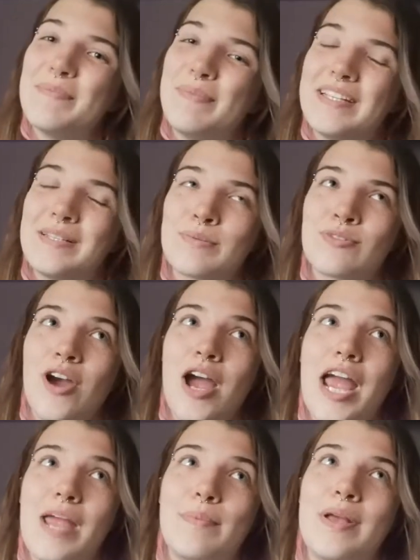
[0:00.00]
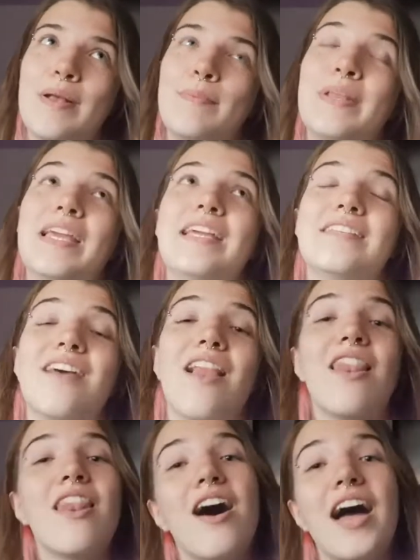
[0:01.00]
please subscribe, please
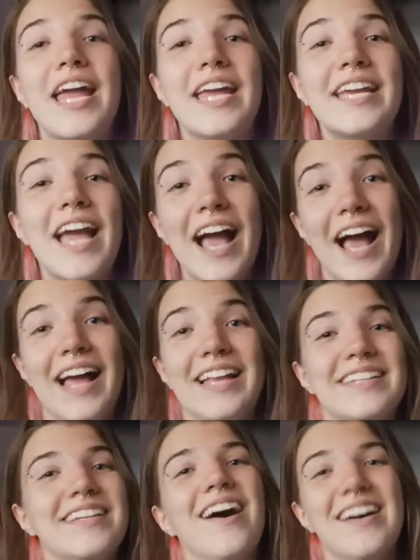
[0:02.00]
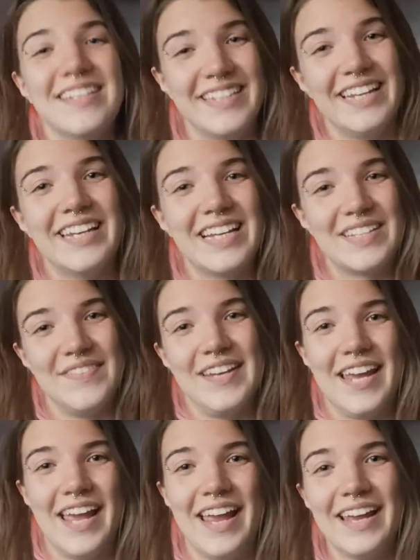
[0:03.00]
like, and I'll see you next
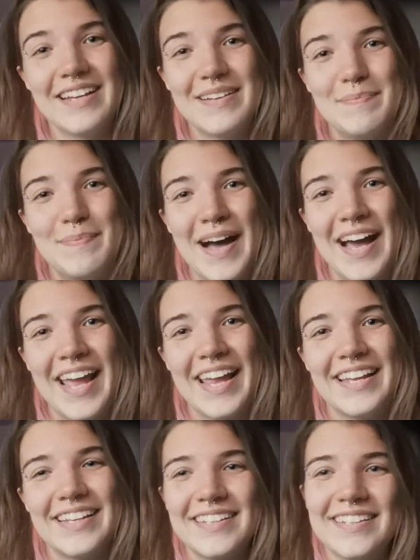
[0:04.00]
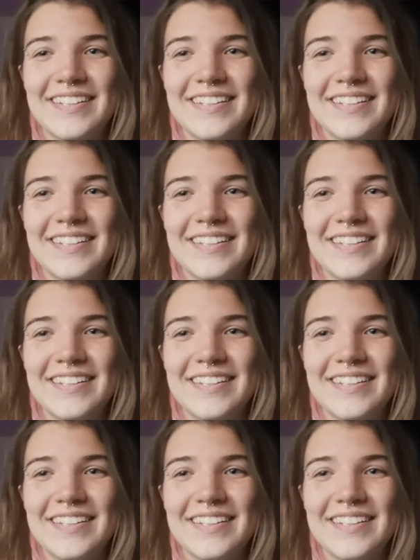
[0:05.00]
video. Bye!